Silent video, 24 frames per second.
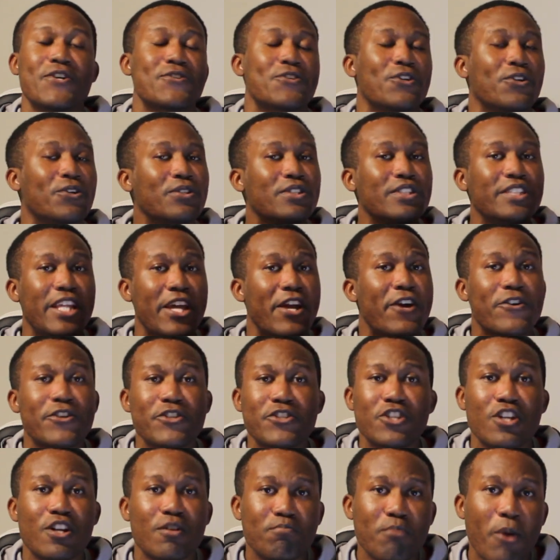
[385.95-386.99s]
So
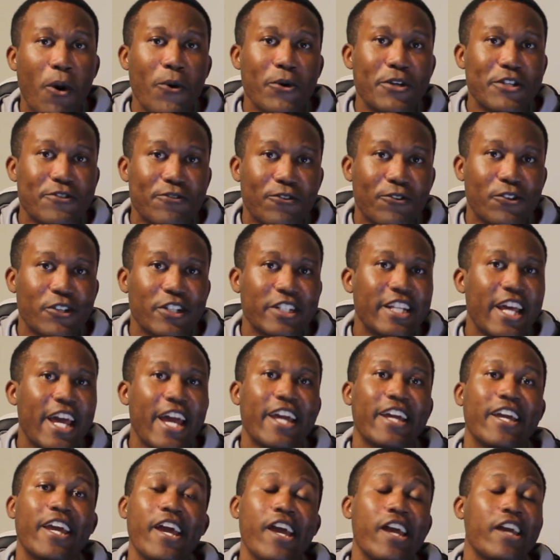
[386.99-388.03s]
there's your bonus for the
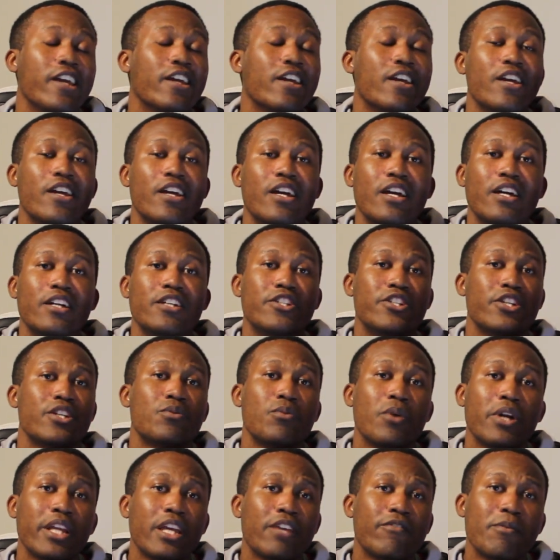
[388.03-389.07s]
day. Hey,
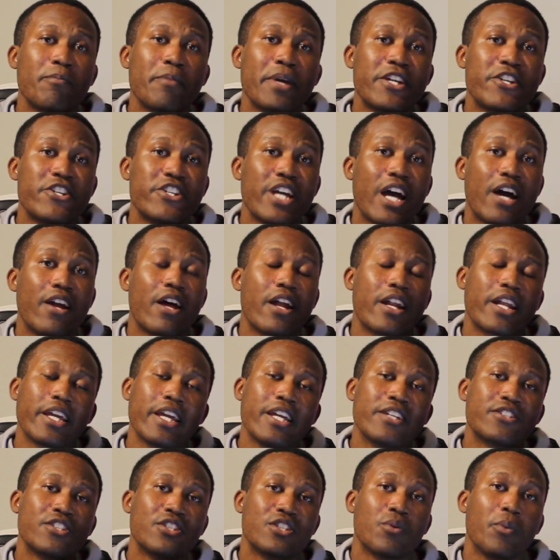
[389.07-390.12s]
just want to give a big shout out
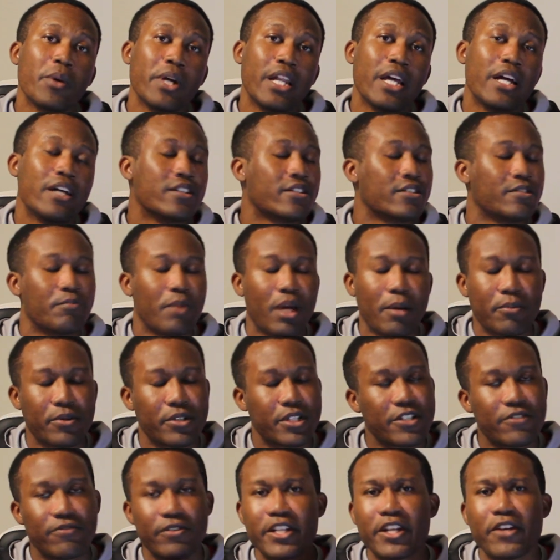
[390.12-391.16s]
again to Twilla.
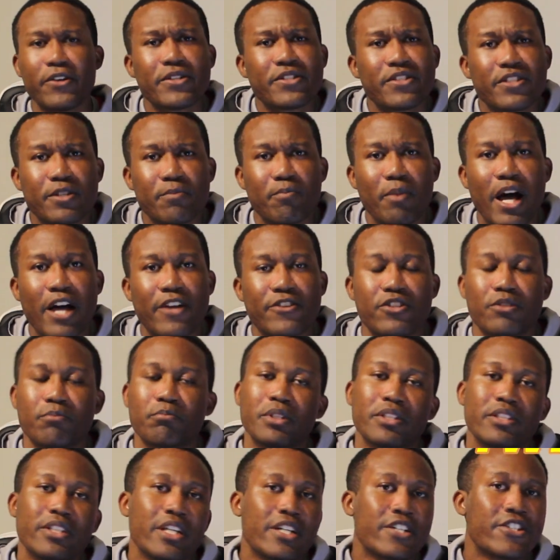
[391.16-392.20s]
Remember, this video isn't
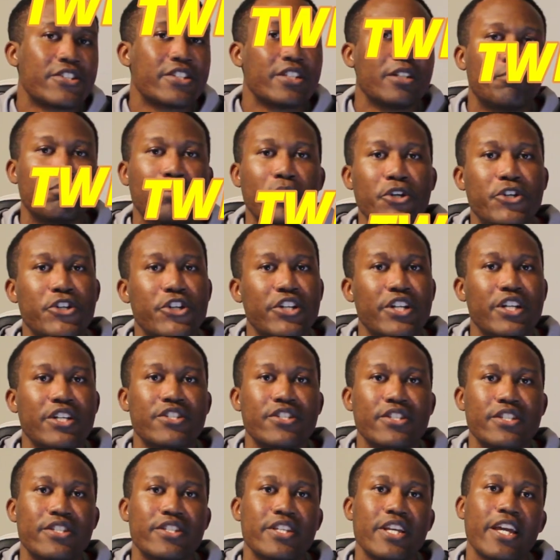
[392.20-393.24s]
sponsored, but they're still pushing
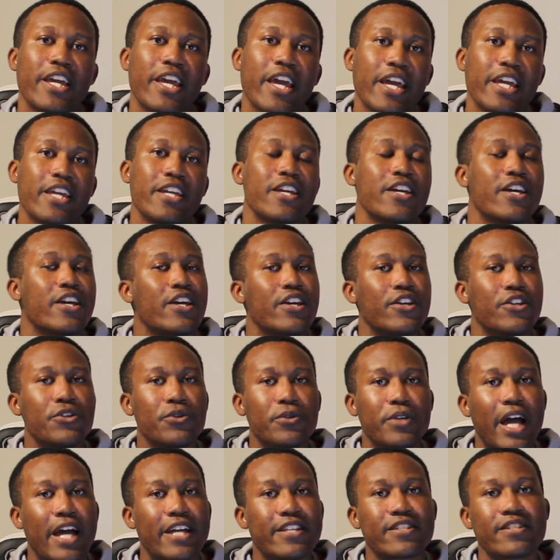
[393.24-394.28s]
us to say, hey,
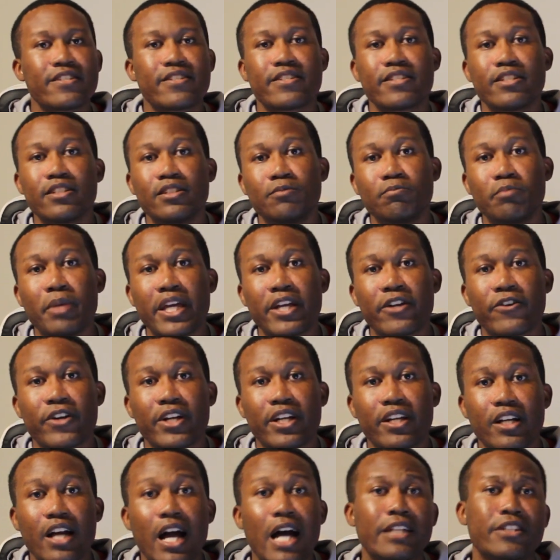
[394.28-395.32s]
you guys can still make
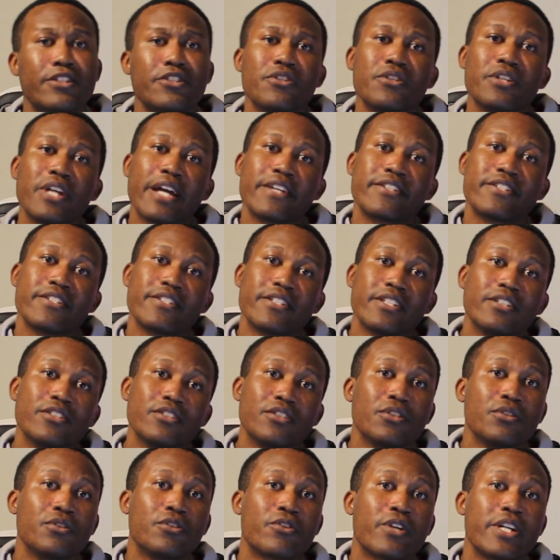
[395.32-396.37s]
great content, you guys can still
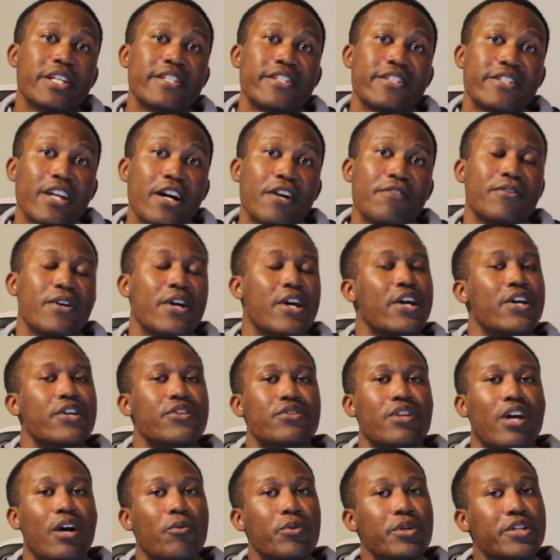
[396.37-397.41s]
do great stuff.
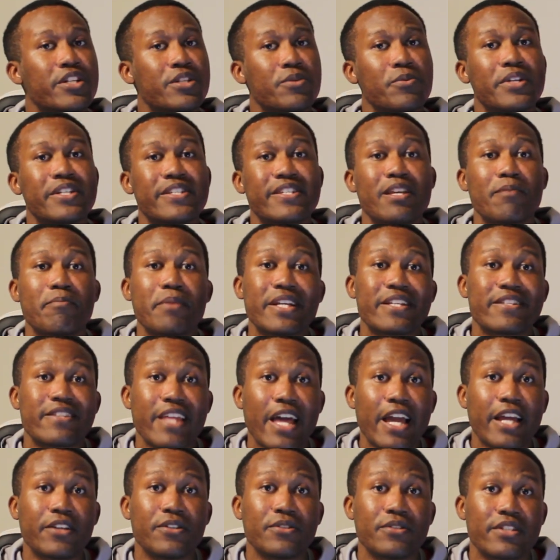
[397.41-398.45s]
So we just want to say a big
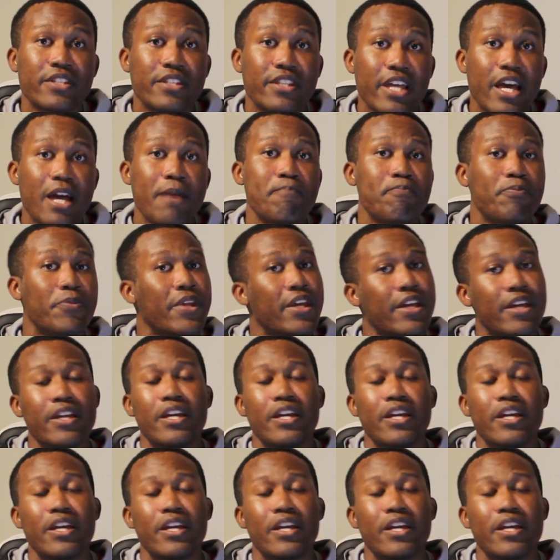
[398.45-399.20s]
thank you to them.